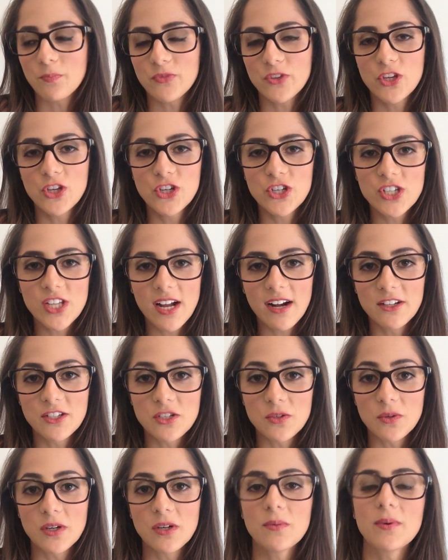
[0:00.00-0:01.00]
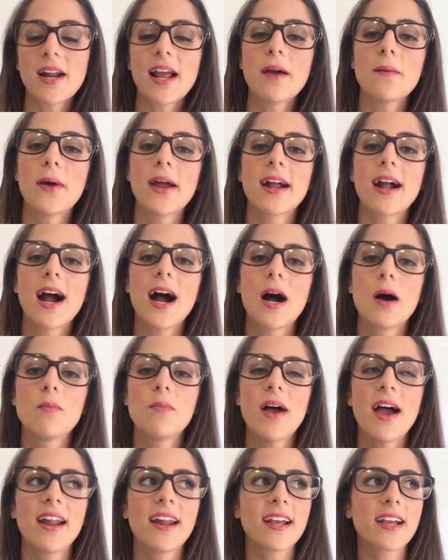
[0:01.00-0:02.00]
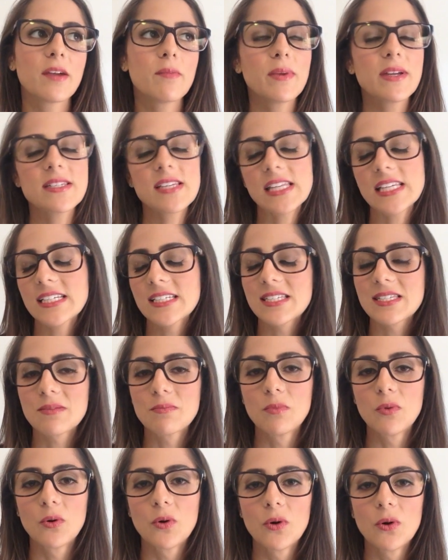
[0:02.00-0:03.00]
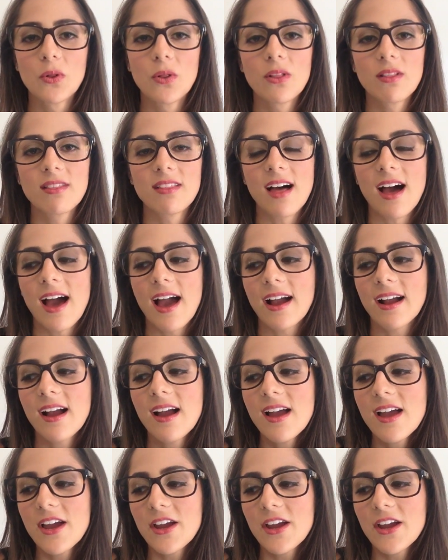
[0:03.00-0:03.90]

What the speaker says: Usually I'll do it when I wake up, and it can be something small like,